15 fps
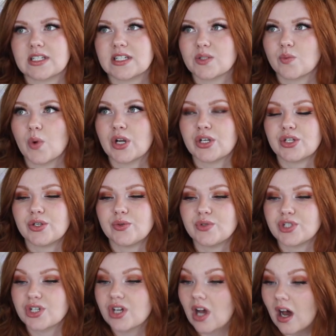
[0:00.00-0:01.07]
Was this one
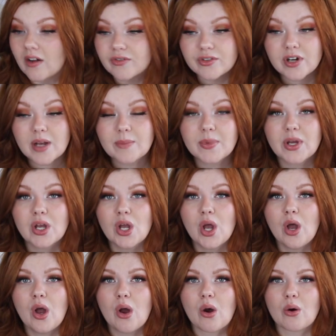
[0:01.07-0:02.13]
huge cover-up?
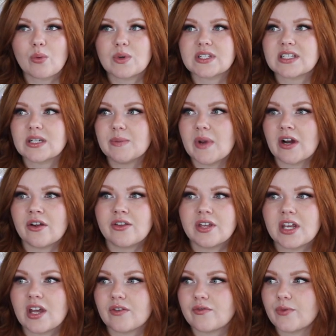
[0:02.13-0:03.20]
Or was Tamara
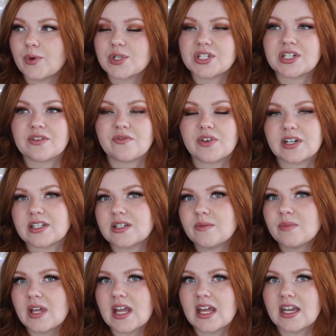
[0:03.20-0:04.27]
the unfortunate
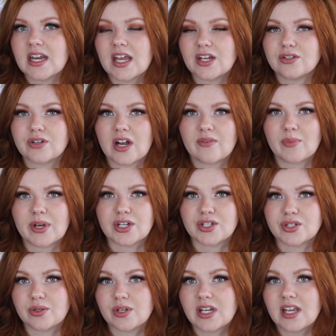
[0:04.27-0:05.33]
victim in a drive-by
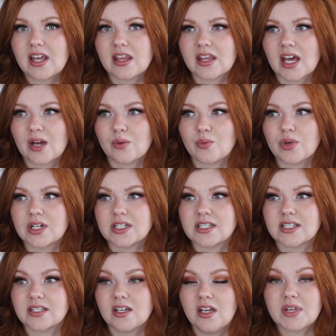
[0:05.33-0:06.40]
shooting that
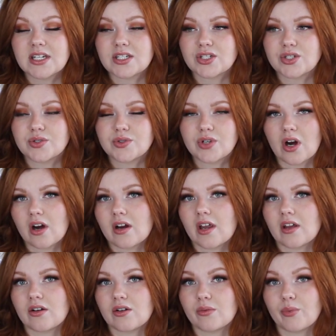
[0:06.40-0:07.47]
was meant to
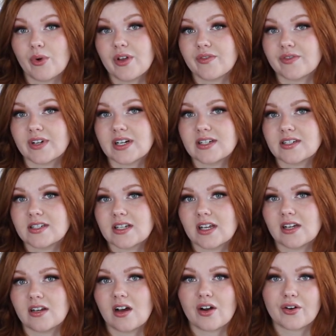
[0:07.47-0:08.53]
target her boyfriend
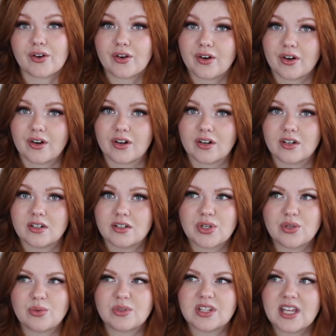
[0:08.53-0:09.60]
and not her?
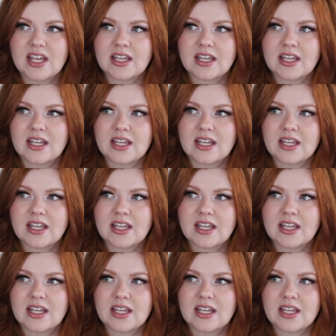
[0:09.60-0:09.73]
But you'd